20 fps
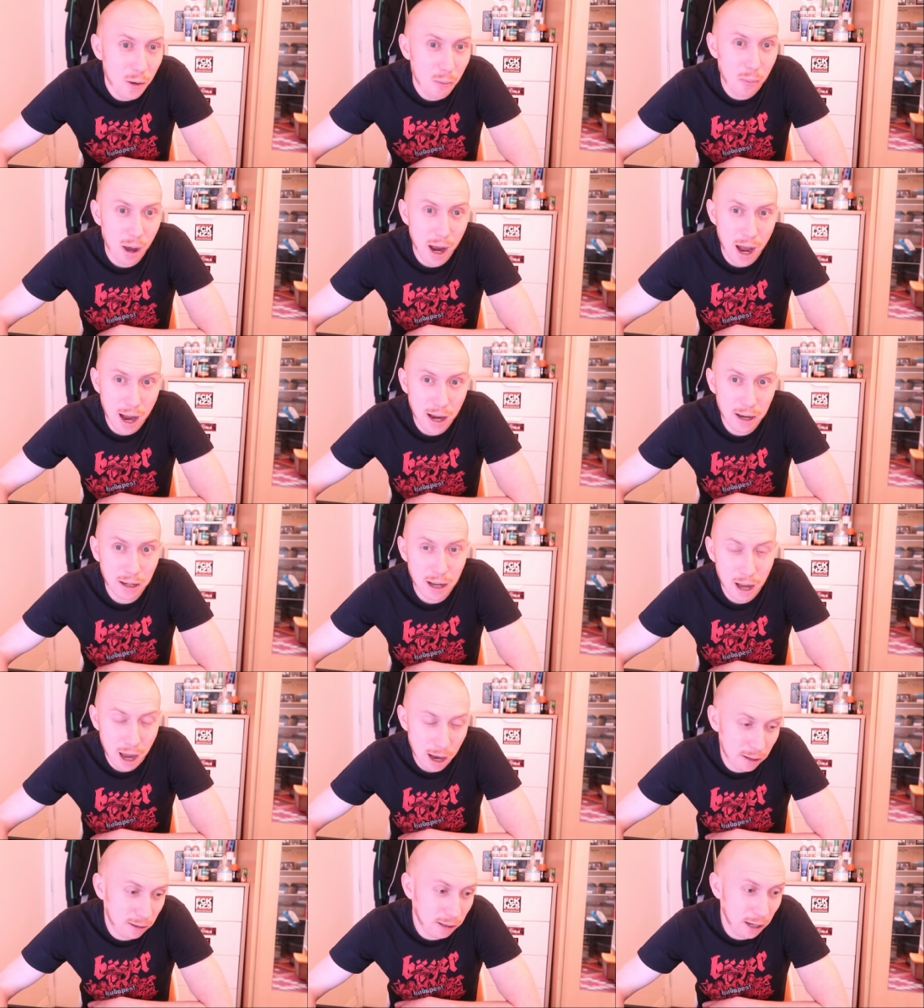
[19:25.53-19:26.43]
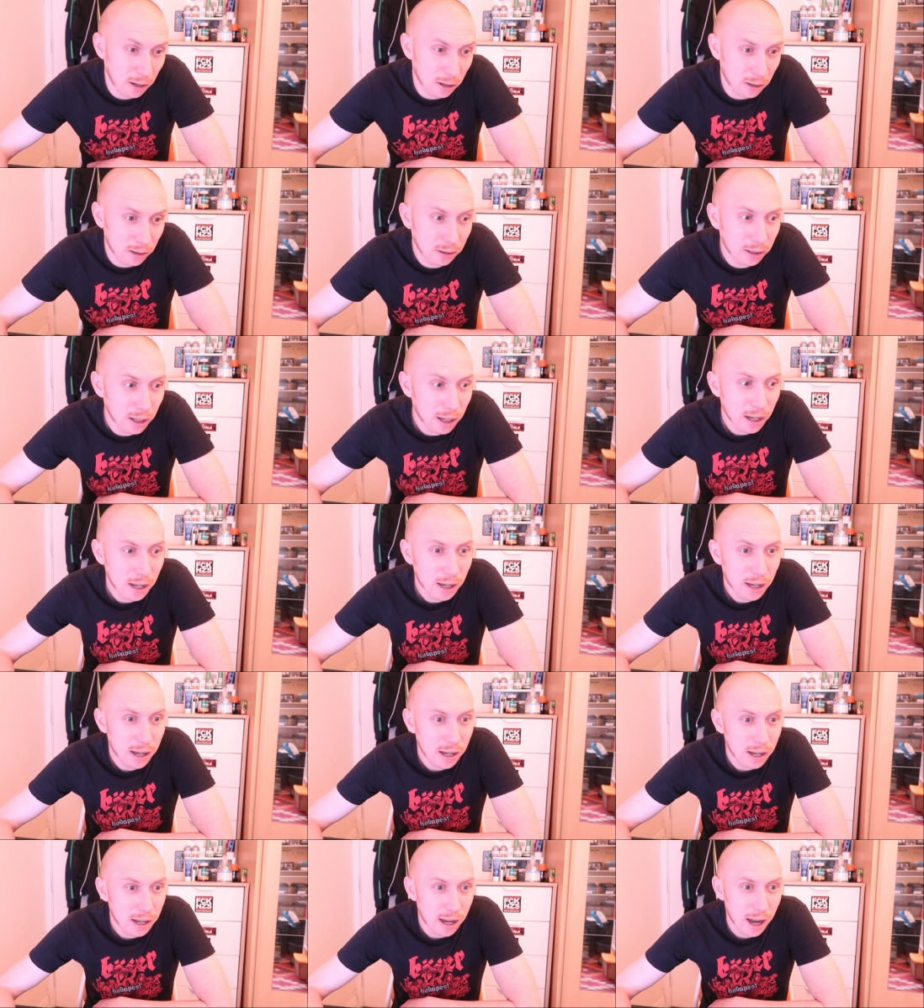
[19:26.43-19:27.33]
but I didn't
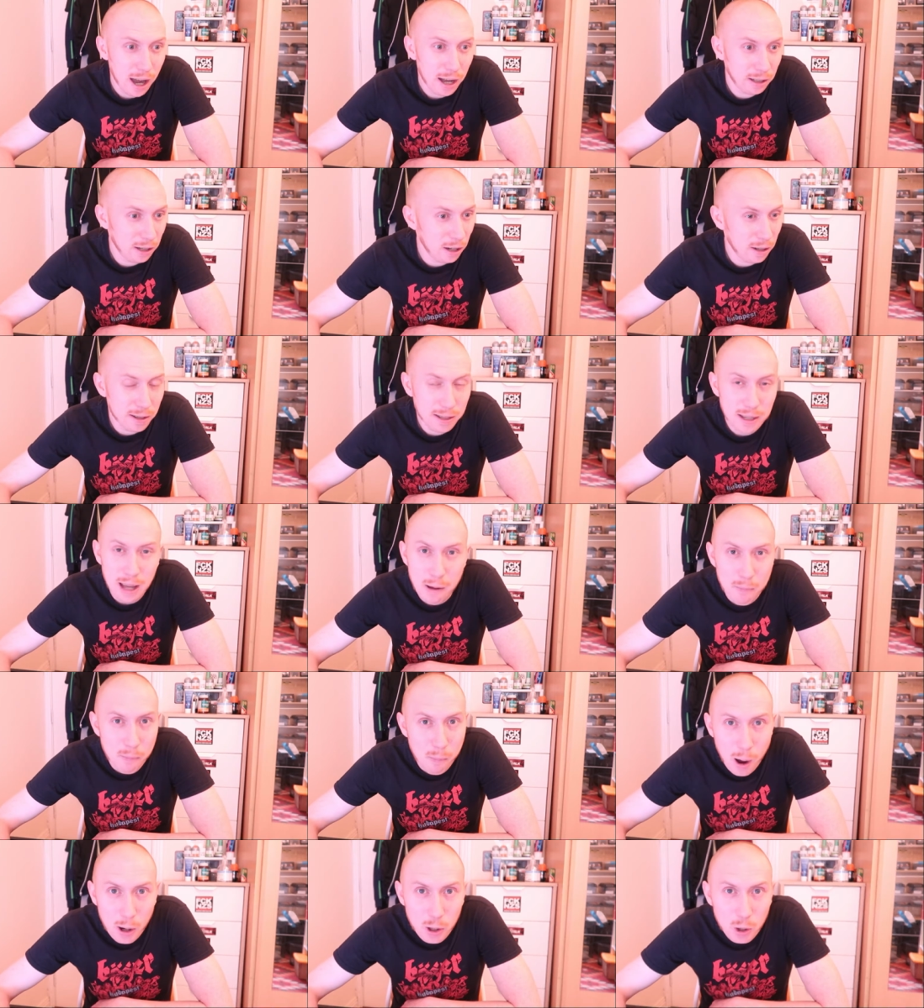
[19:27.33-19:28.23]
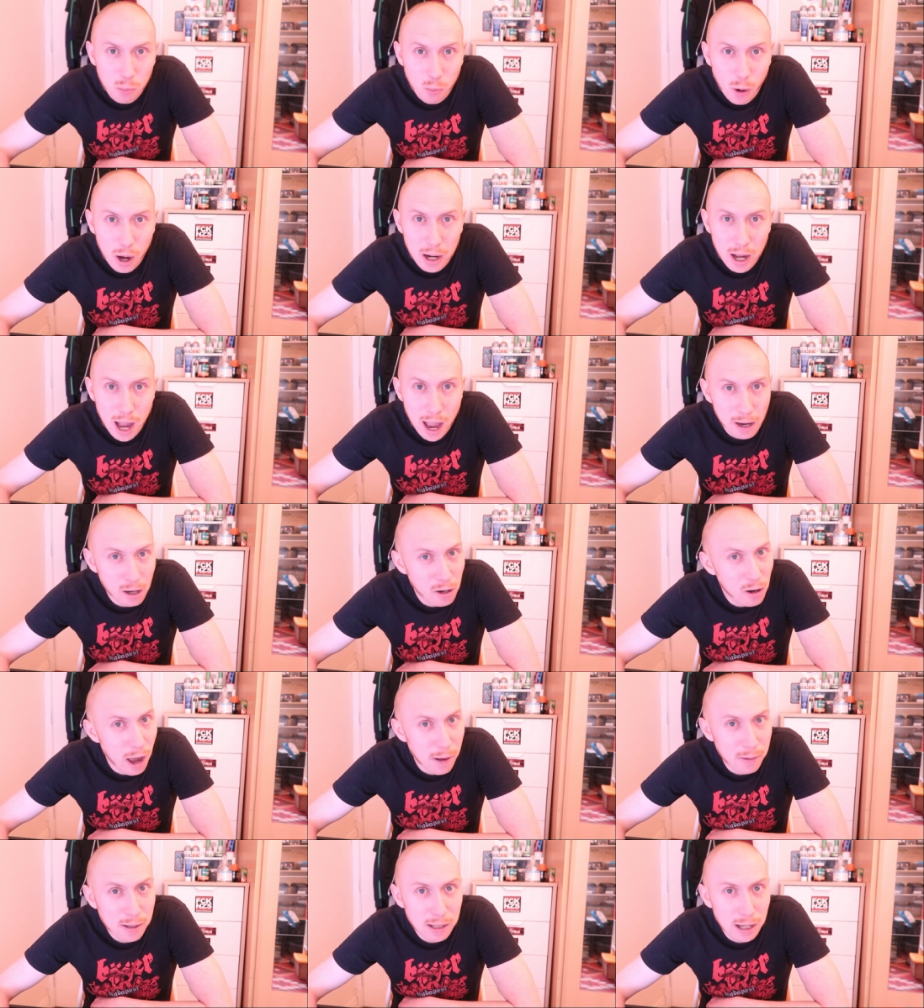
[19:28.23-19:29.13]
save much money. I
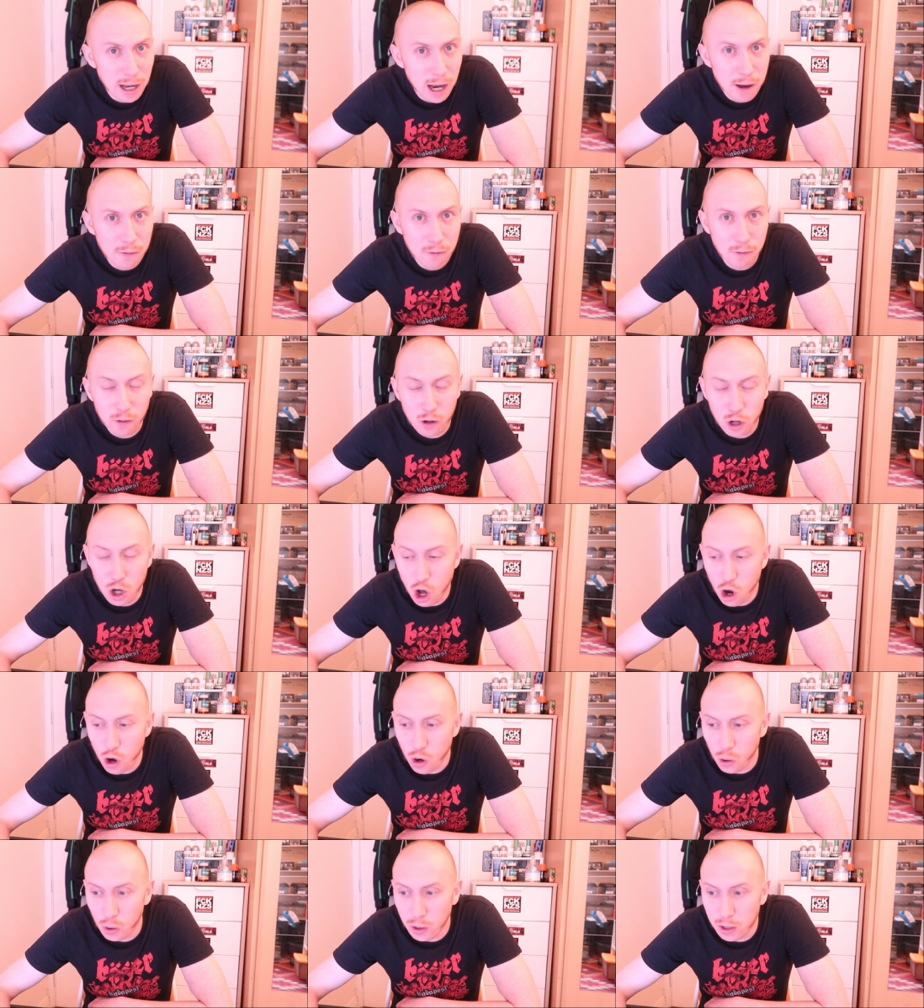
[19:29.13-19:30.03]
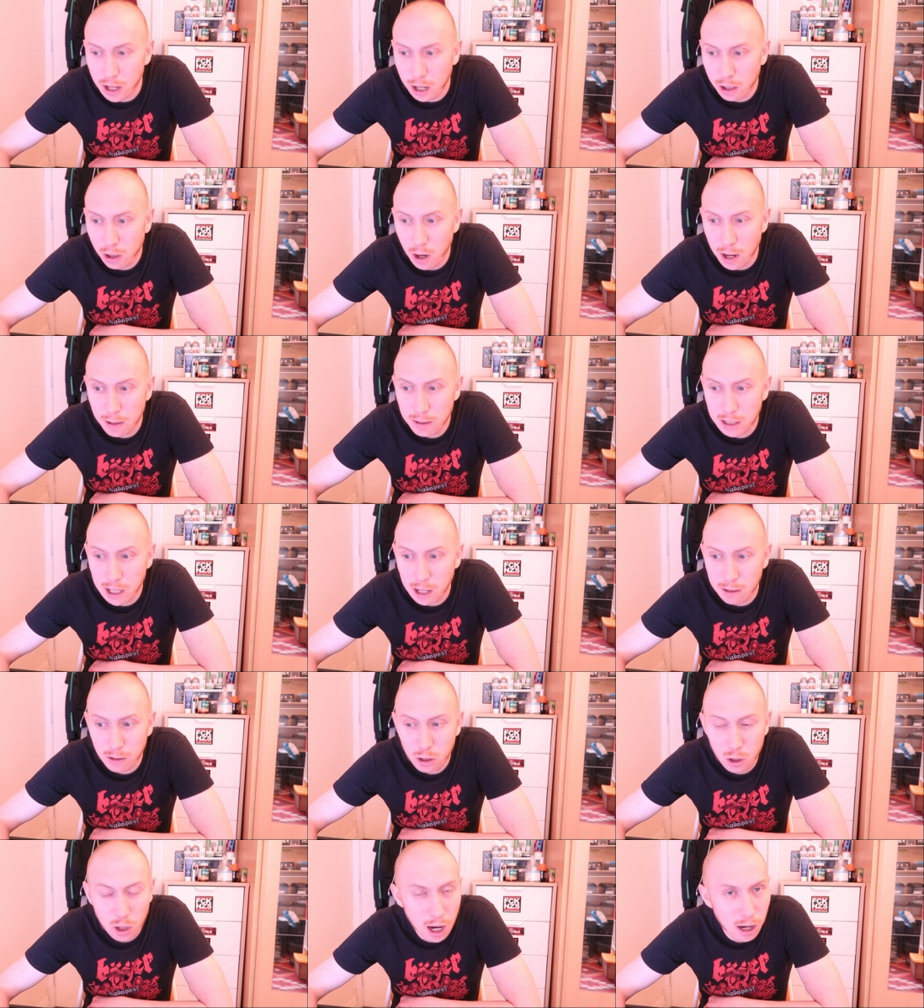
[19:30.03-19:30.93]
could have saved loads, I could have
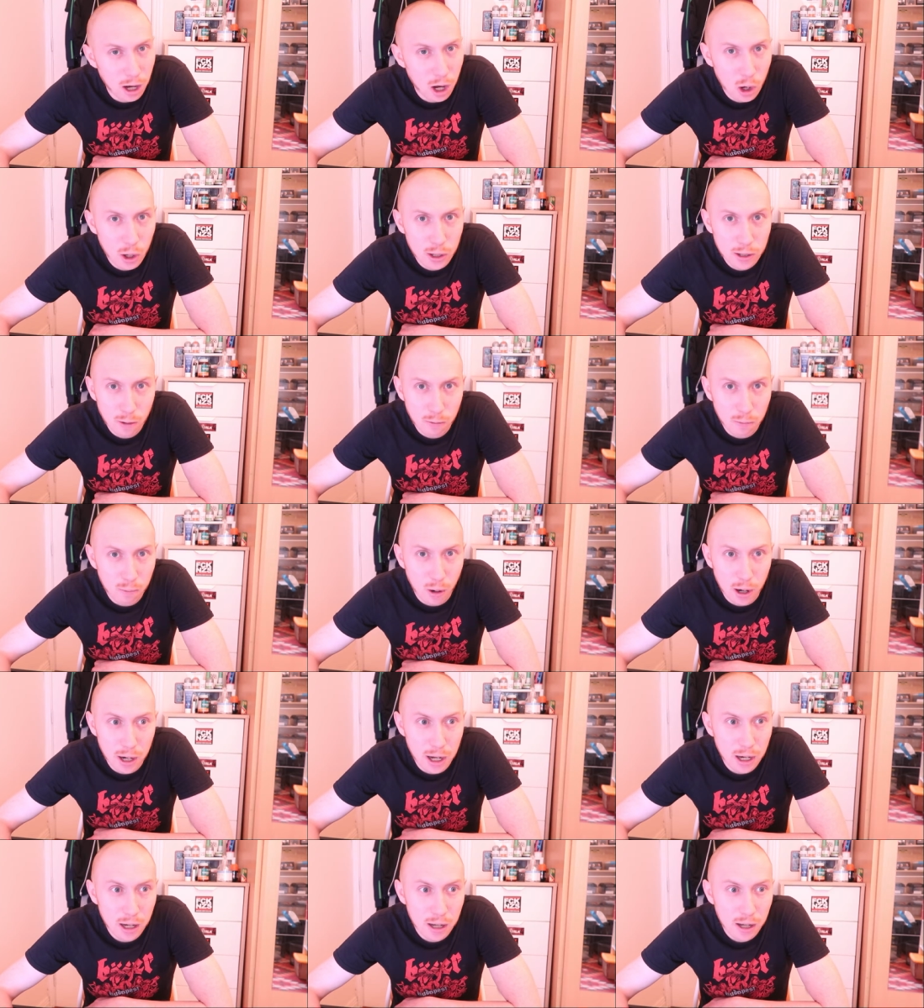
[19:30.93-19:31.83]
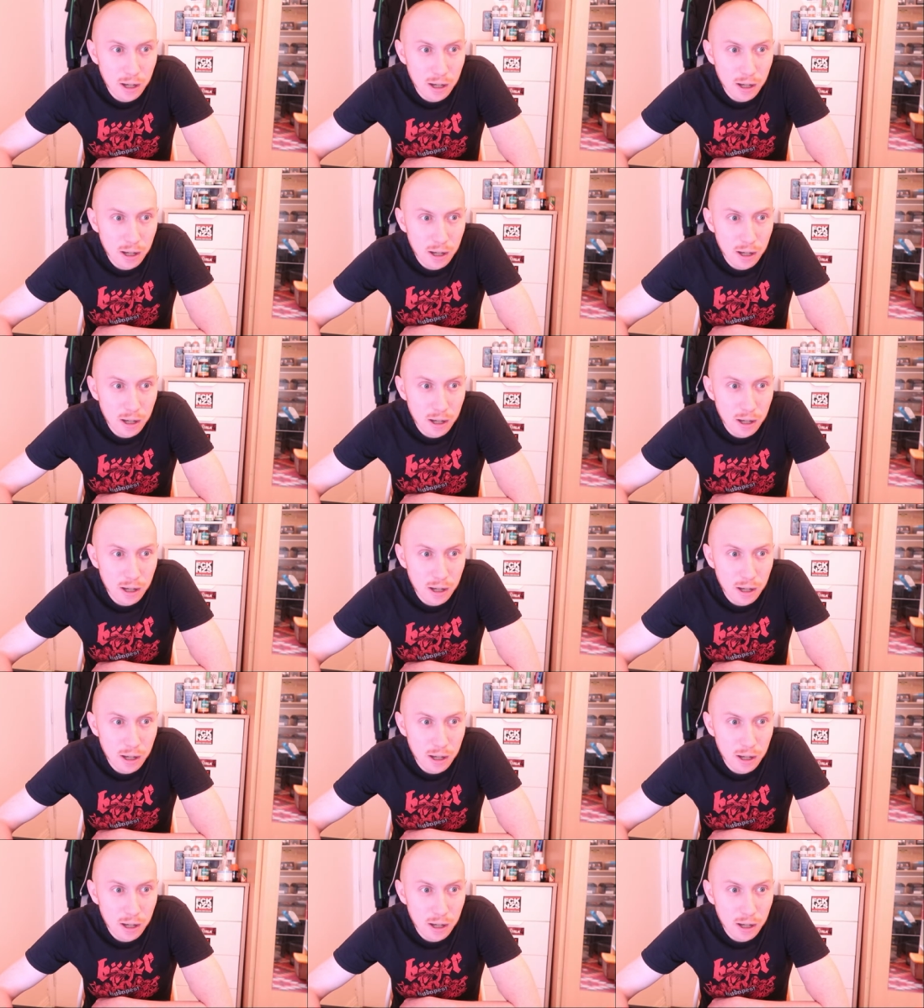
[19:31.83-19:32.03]
saved shitloads of money.